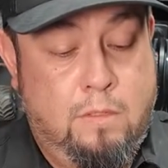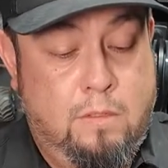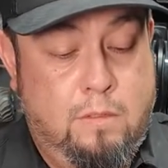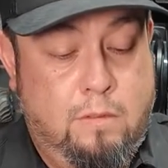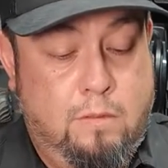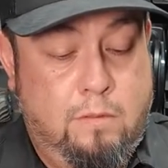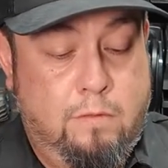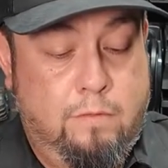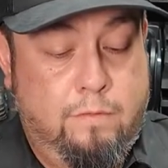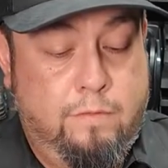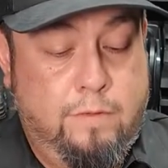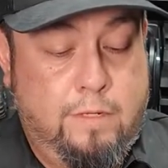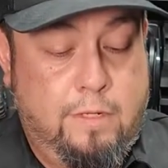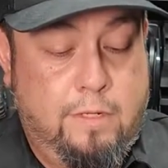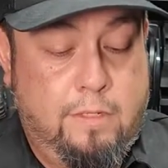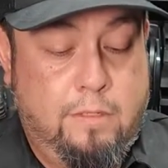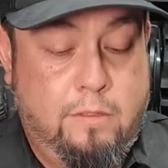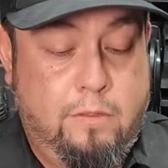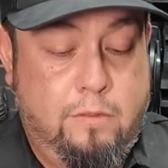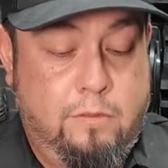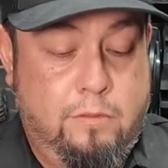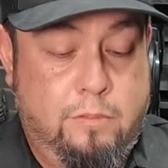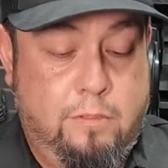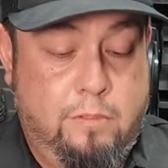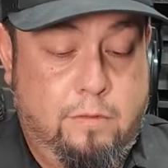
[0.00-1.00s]
don't know if I got
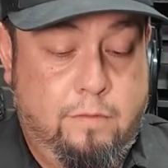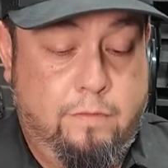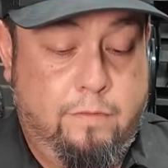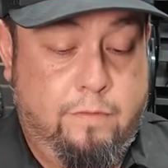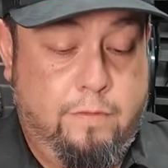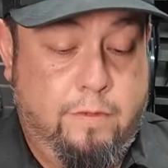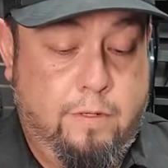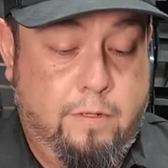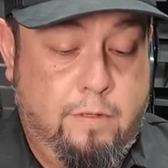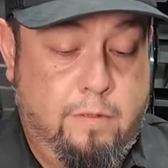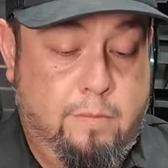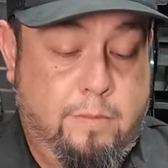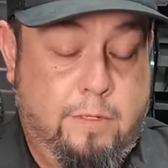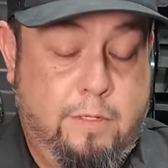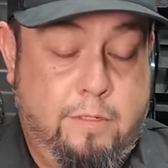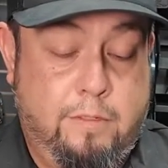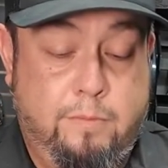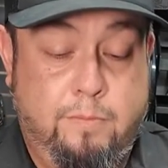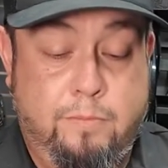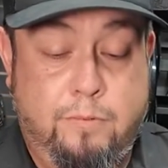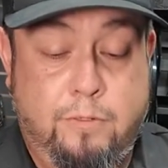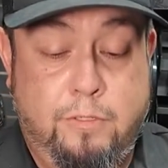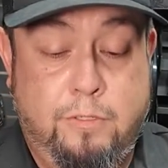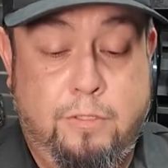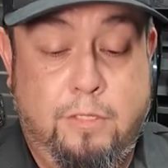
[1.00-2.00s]
close enough there. I have
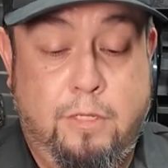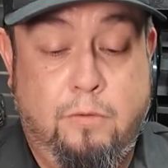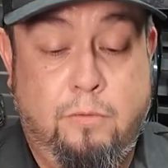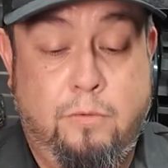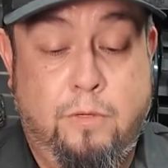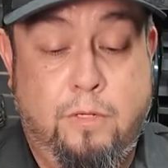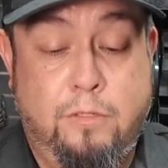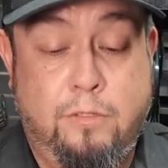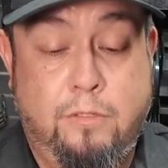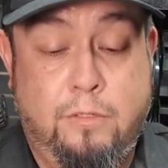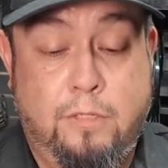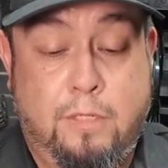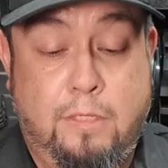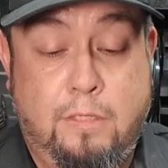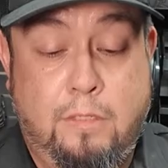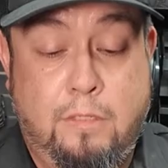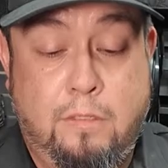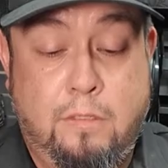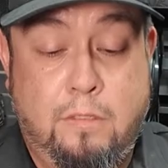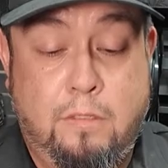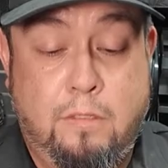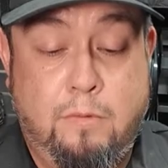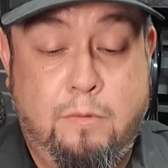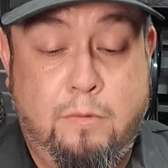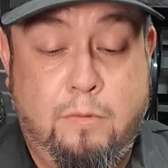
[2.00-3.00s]
to put that razor down a
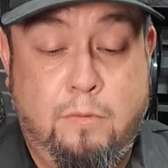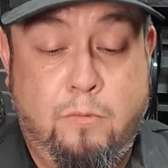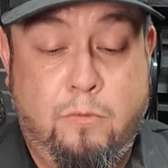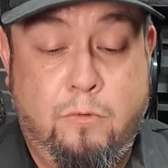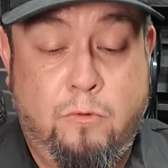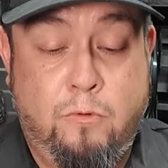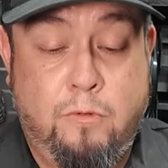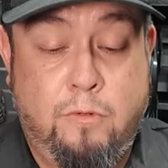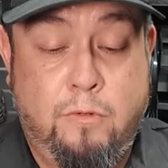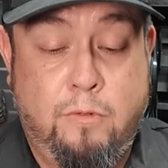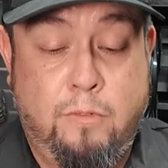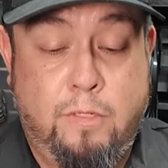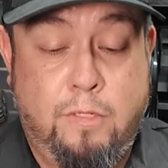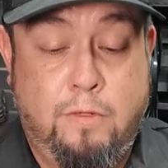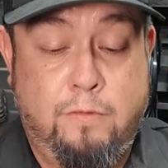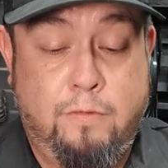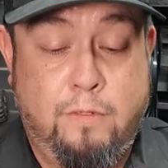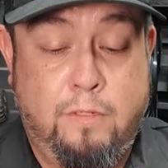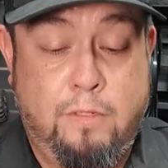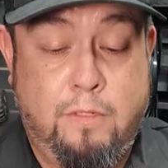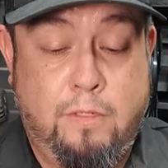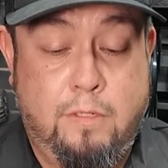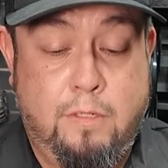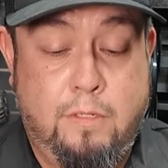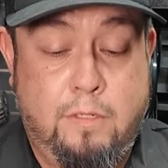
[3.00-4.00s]
little bit more to give
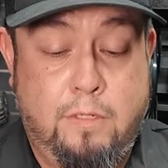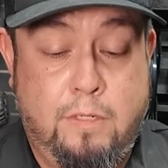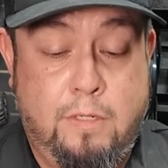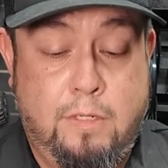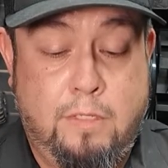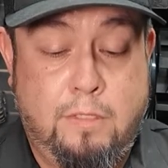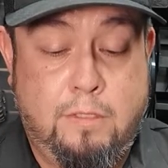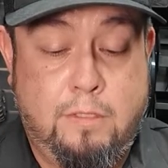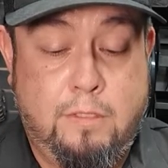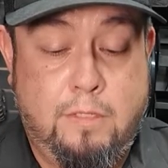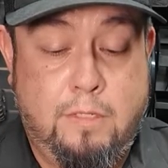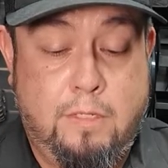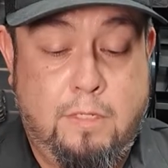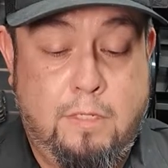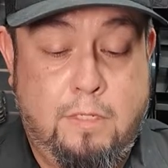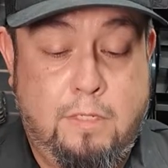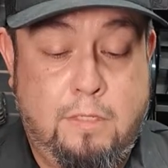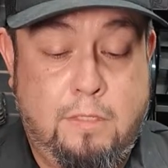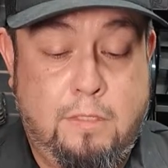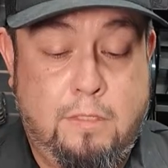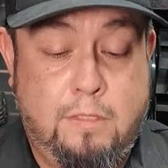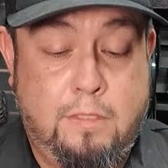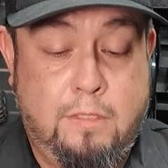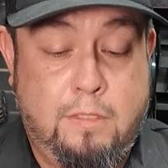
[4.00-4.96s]
it a nice cut.